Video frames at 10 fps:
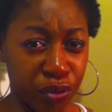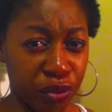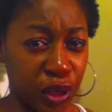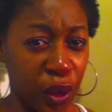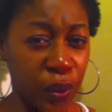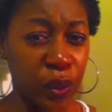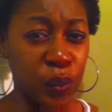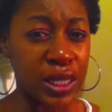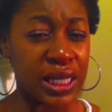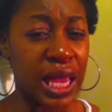flow and
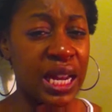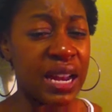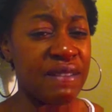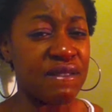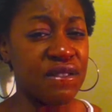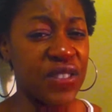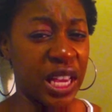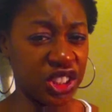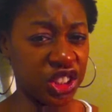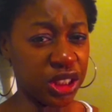was an
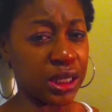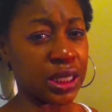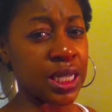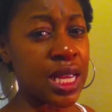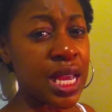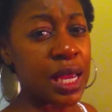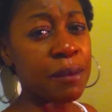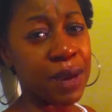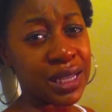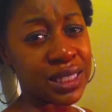infection
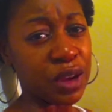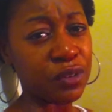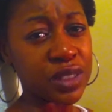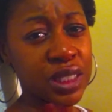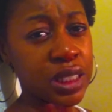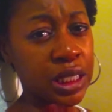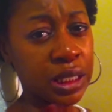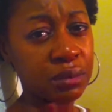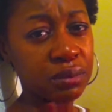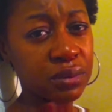in my self-esteem.